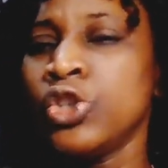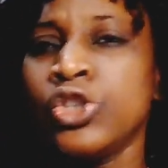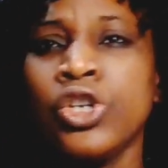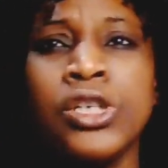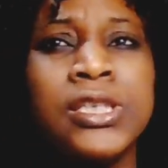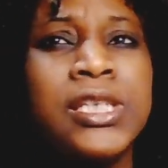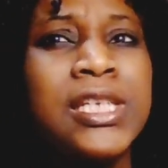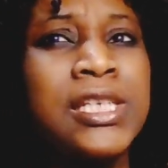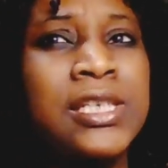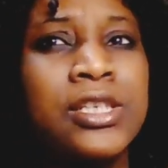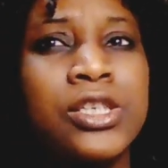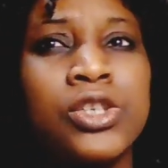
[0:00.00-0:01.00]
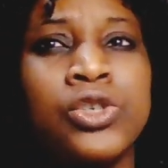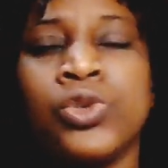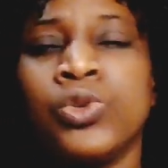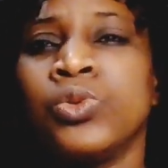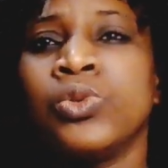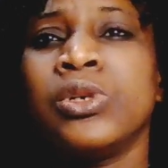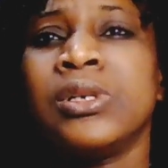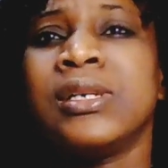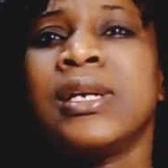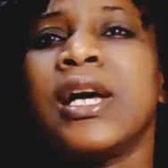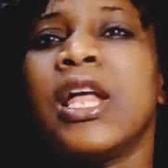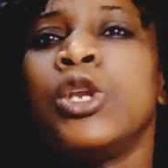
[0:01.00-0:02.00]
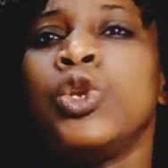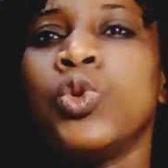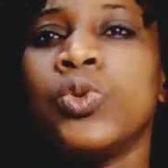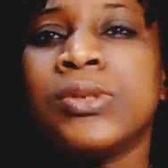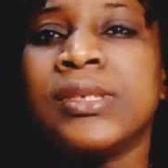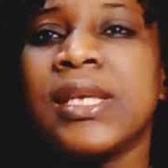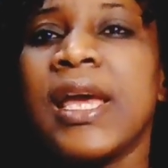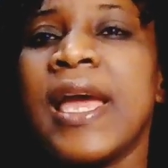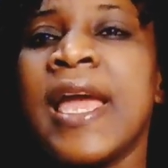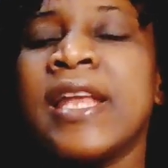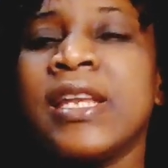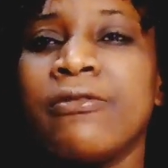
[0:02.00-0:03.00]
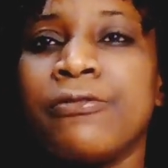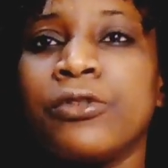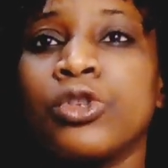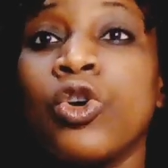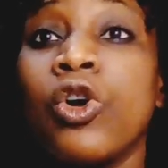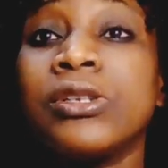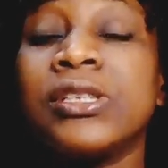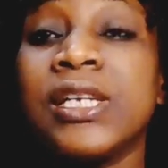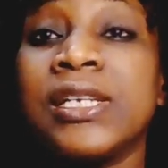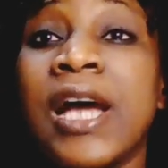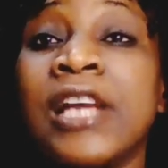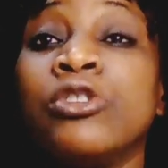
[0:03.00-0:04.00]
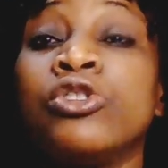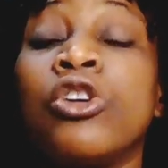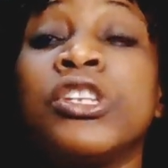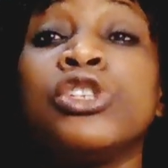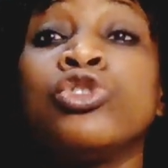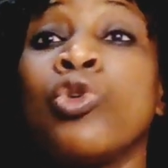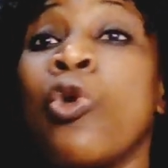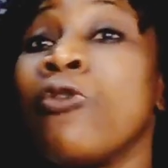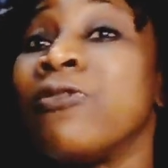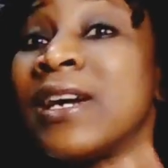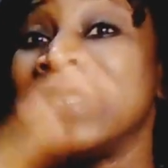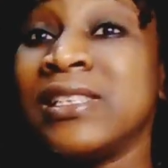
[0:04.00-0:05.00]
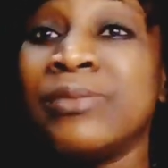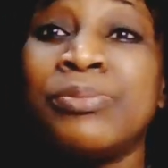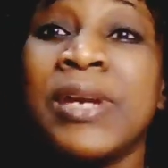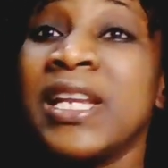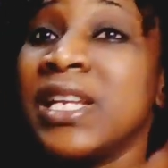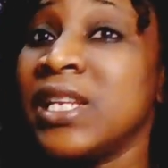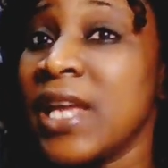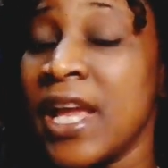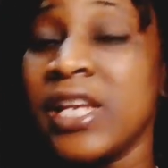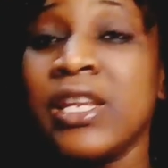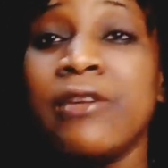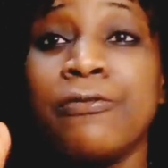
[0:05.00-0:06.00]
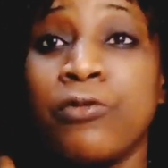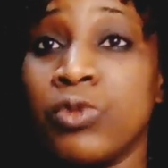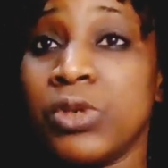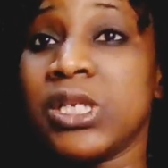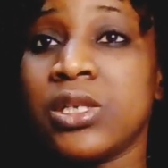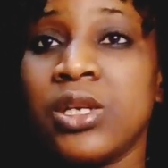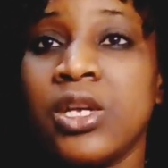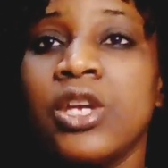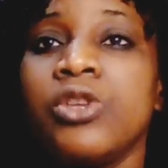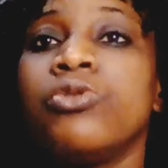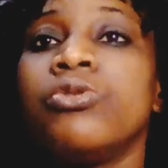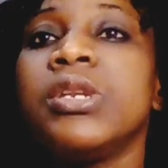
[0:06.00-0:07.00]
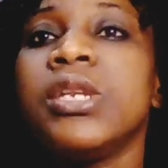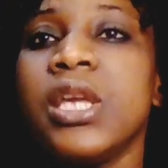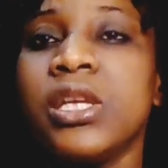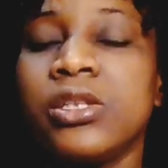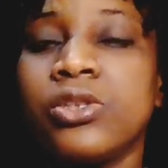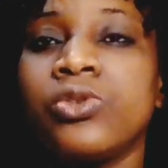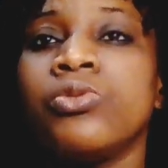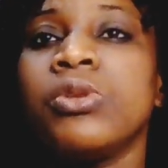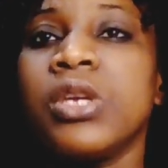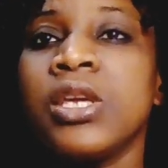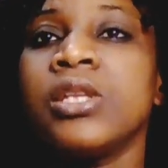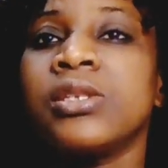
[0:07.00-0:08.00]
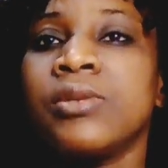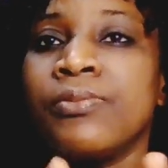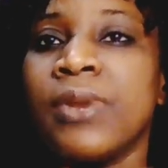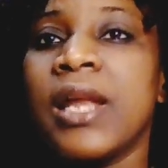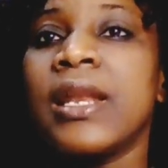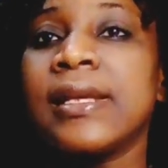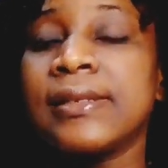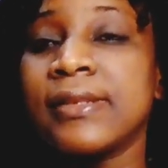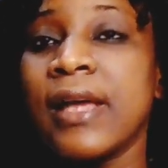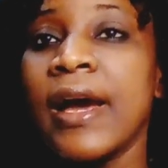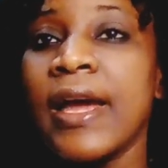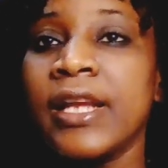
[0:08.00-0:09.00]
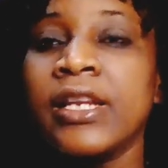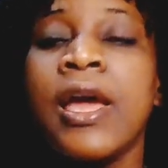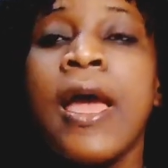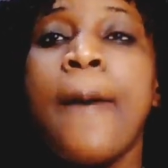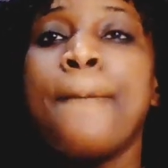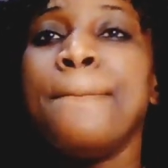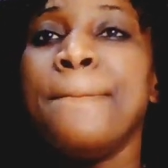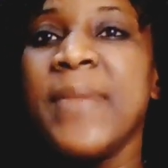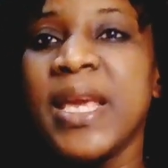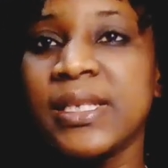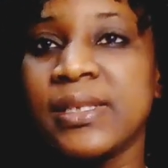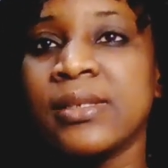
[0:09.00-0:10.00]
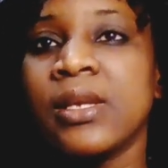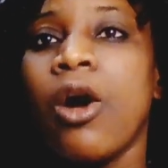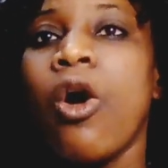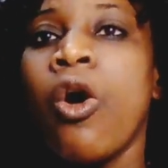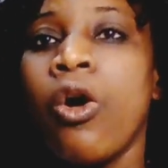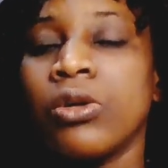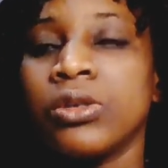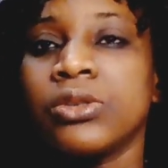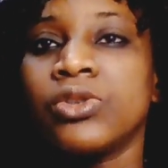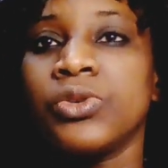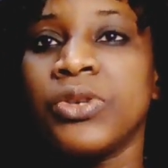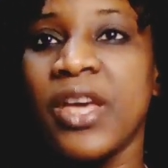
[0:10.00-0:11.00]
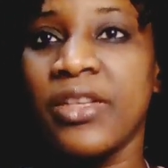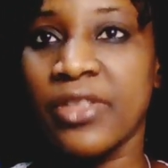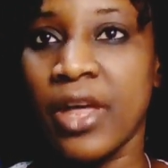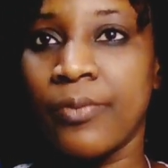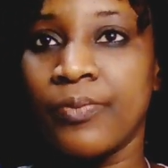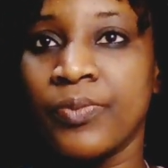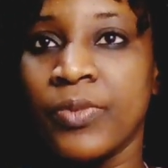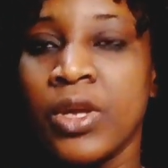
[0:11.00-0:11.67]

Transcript: You don't need to lose any food content, and you don't need to over depend on any food. You need to eat balanced diet, mix all together.